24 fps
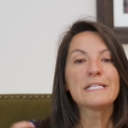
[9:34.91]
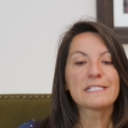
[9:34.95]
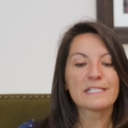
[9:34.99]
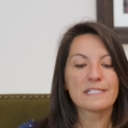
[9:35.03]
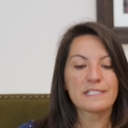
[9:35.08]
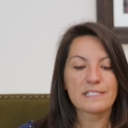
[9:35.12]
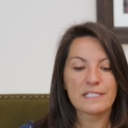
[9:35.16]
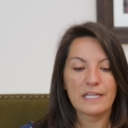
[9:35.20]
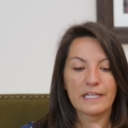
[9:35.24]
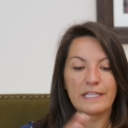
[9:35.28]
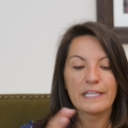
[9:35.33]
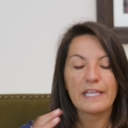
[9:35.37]

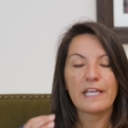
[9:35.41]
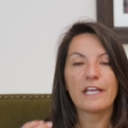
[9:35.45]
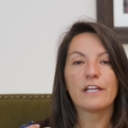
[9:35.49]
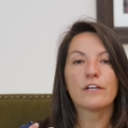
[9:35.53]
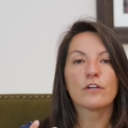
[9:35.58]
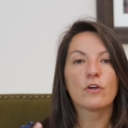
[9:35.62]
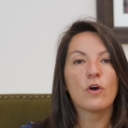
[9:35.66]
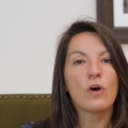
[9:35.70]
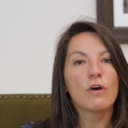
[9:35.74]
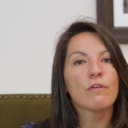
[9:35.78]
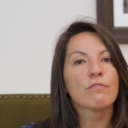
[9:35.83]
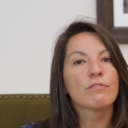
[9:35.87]
since I
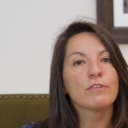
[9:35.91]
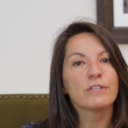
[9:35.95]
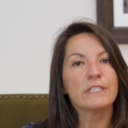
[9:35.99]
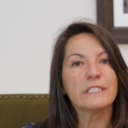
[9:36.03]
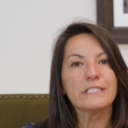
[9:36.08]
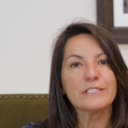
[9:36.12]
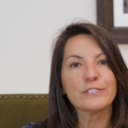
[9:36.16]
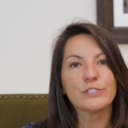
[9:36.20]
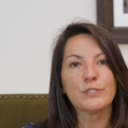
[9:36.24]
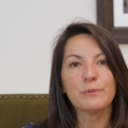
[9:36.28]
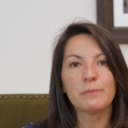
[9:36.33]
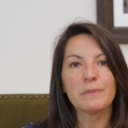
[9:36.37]
can't offer
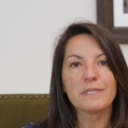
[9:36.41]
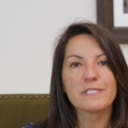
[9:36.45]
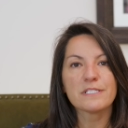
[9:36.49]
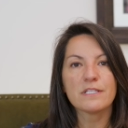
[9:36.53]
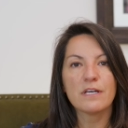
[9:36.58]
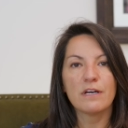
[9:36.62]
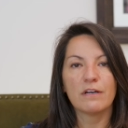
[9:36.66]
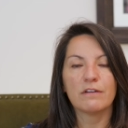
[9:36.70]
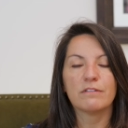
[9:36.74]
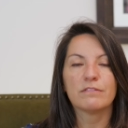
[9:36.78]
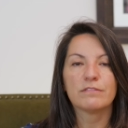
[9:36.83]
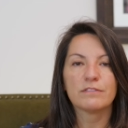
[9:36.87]
this to
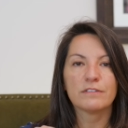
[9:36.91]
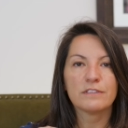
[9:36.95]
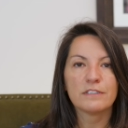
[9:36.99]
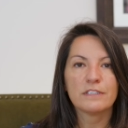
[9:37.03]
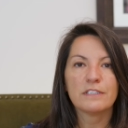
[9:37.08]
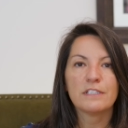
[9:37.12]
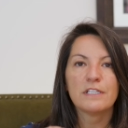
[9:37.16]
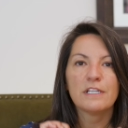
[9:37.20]
myself,